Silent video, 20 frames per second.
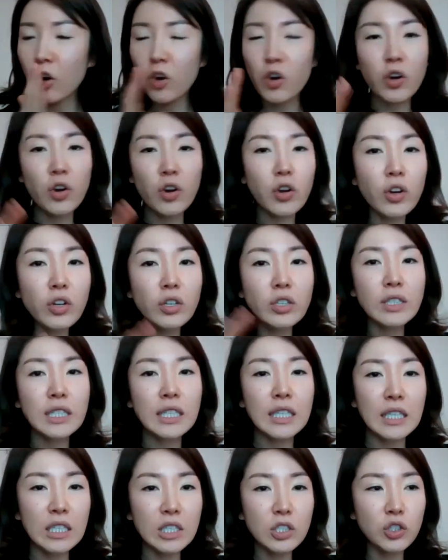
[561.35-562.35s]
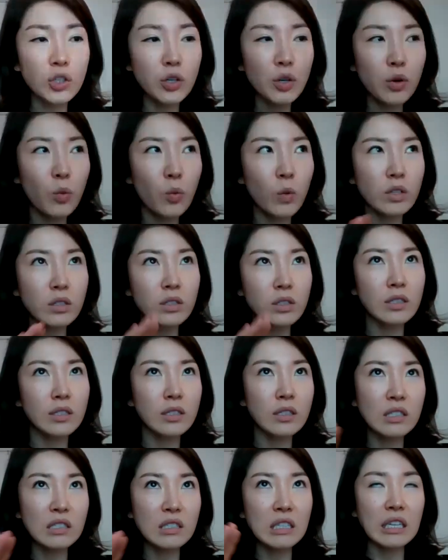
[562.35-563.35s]
her teacher was
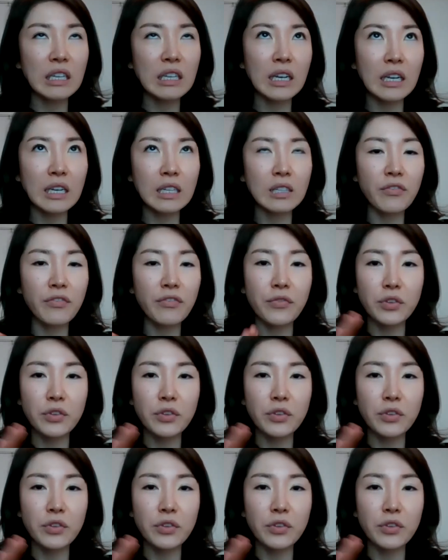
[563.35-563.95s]
like kind of